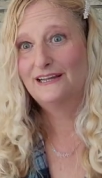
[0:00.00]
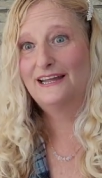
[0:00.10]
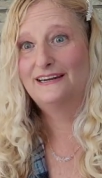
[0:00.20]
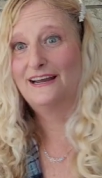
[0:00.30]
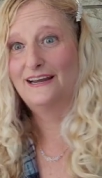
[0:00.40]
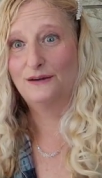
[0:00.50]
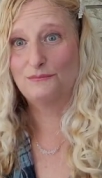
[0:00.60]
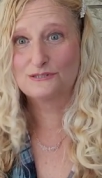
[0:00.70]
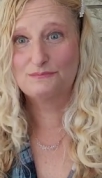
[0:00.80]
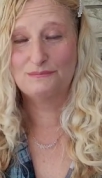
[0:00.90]
And I know
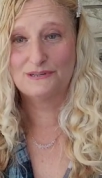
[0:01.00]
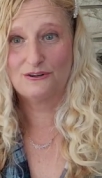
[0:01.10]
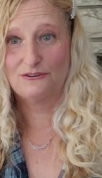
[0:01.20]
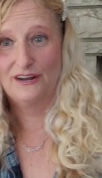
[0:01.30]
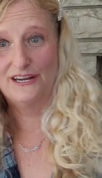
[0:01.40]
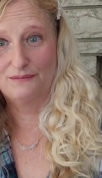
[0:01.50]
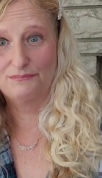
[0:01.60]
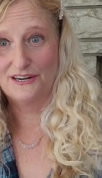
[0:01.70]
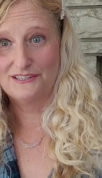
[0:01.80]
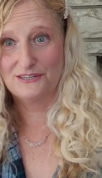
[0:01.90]
most people don't like it,
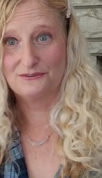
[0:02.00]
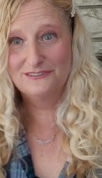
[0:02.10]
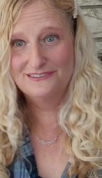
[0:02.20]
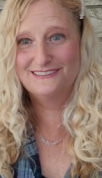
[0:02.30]
but I do.